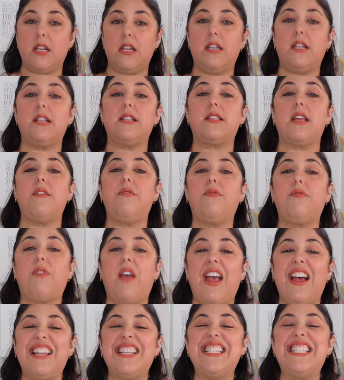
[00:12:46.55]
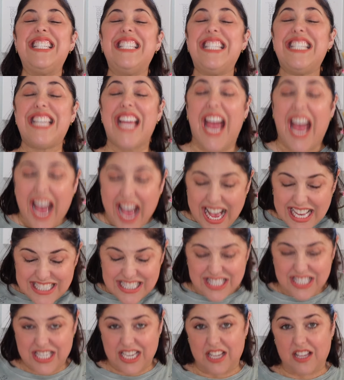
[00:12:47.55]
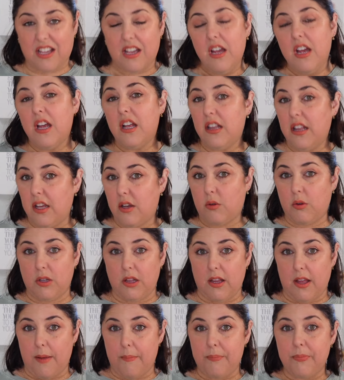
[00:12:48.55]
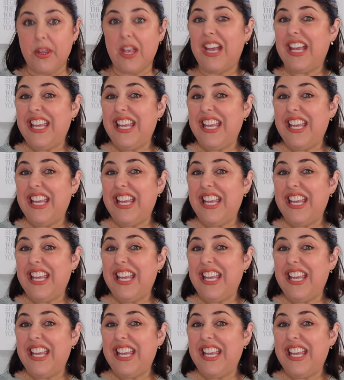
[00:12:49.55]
It is a fantastic liquid lip.